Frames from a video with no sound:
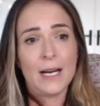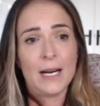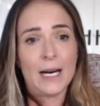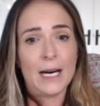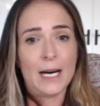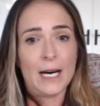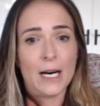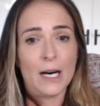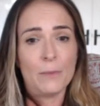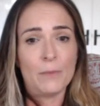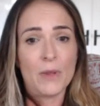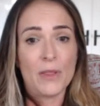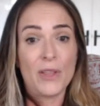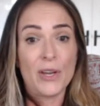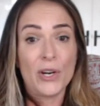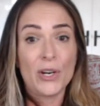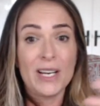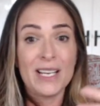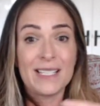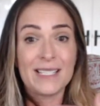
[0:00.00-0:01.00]

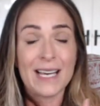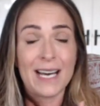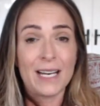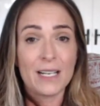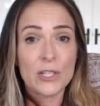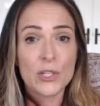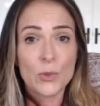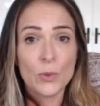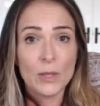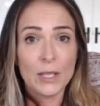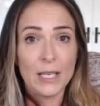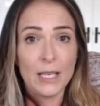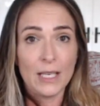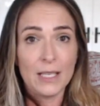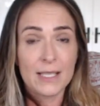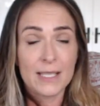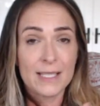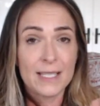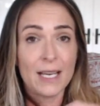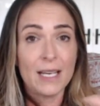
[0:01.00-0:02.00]
There is
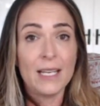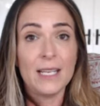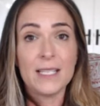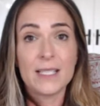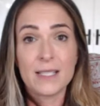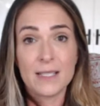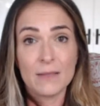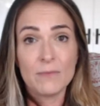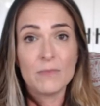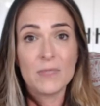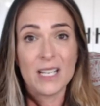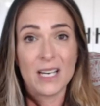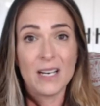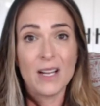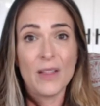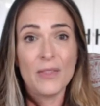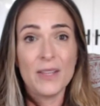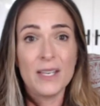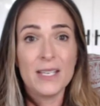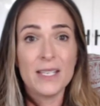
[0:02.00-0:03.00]
actually studies done
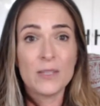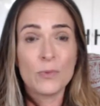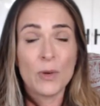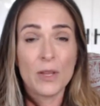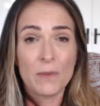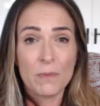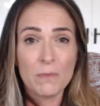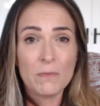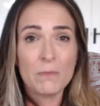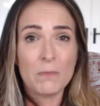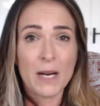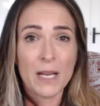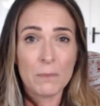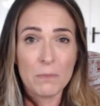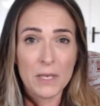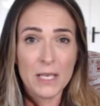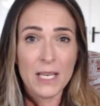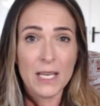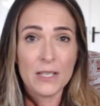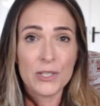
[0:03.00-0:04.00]
on this by
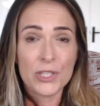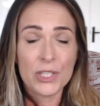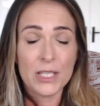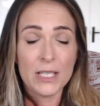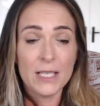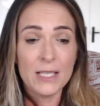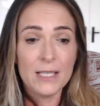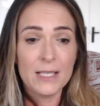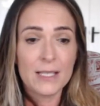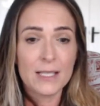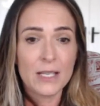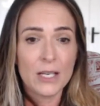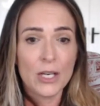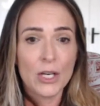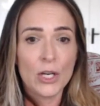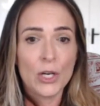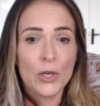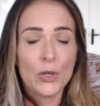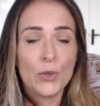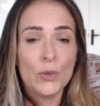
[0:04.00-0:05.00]
PhDs
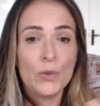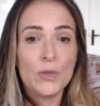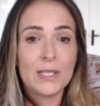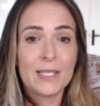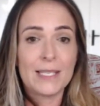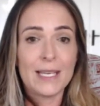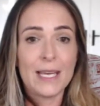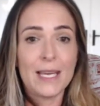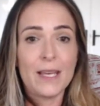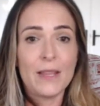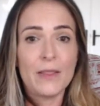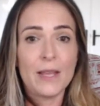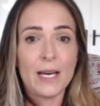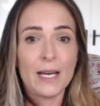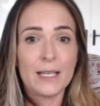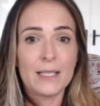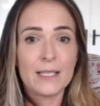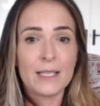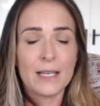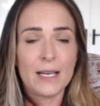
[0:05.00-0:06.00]
who say
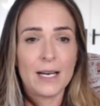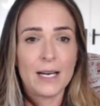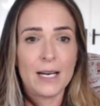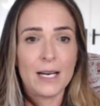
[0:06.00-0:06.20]
that